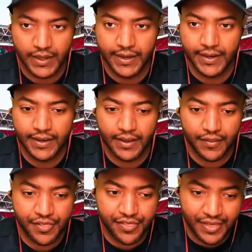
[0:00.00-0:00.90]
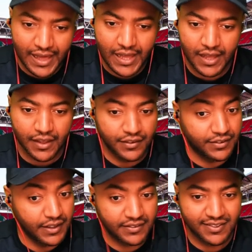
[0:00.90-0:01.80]
And that is
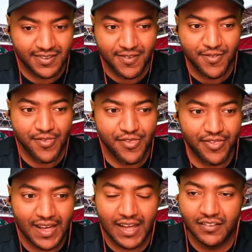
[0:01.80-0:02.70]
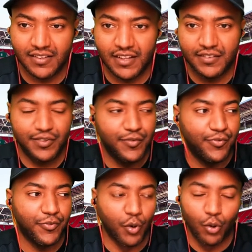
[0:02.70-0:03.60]
it. That is it.
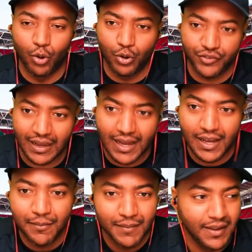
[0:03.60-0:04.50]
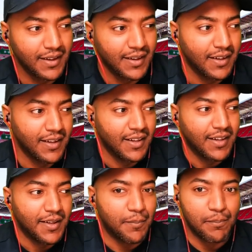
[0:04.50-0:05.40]
Full time.
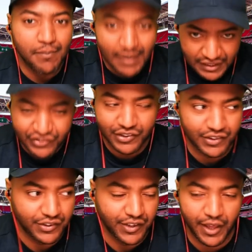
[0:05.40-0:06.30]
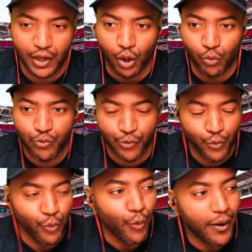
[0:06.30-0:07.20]
Manchester City go
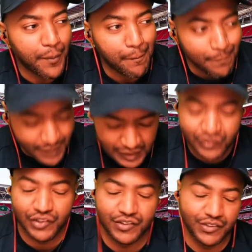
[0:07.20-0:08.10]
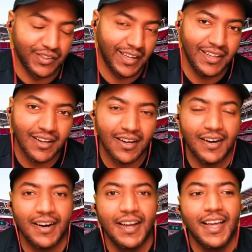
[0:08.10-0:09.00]
through and Manchester City
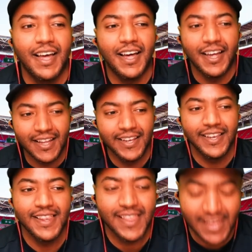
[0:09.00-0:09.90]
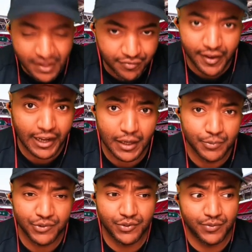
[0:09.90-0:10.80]
are in the FA
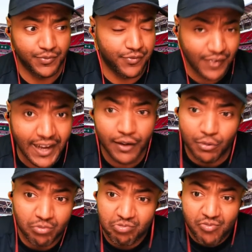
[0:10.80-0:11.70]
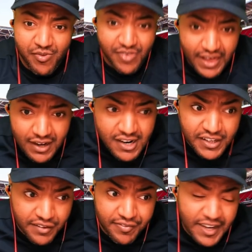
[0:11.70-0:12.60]
Cup's final. They are
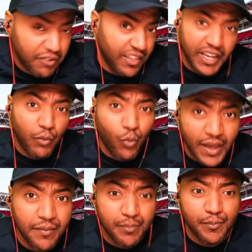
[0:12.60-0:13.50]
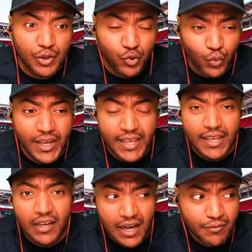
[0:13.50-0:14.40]
in the final. They're going to wait
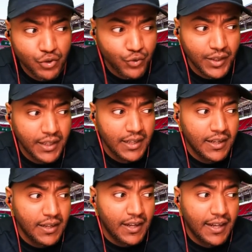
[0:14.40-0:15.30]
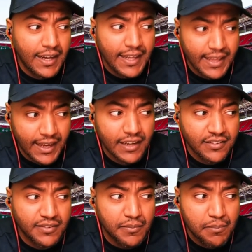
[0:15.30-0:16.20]
between Coventry
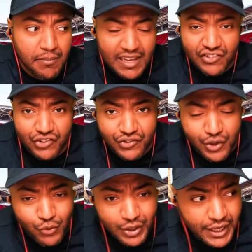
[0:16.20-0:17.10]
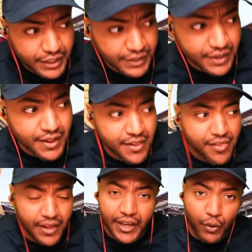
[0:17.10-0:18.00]
against Manchester United.
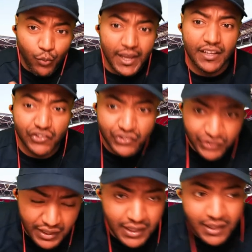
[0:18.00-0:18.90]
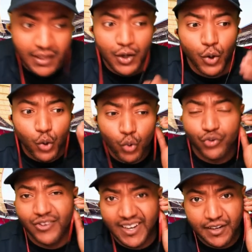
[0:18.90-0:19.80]
They're going to wait and see
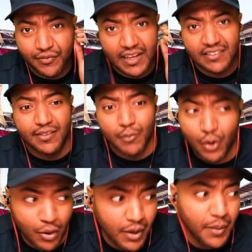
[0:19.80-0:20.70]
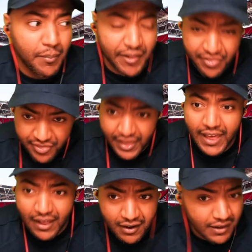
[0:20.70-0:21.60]
who's going to advance tomorrow. But
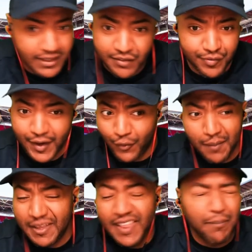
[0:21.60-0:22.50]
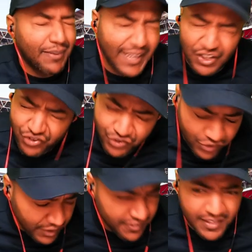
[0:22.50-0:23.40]
they are in the final. I mean, they played
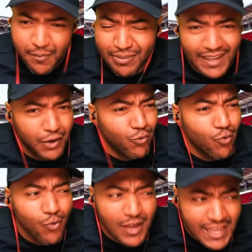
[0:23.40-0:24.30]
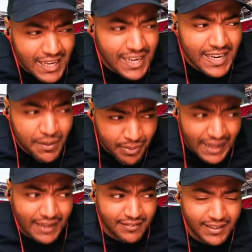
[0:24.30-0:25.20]
shit. They played really
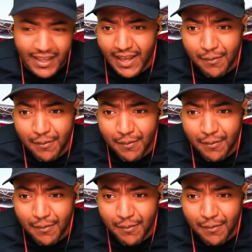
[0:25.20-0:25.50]
bad today.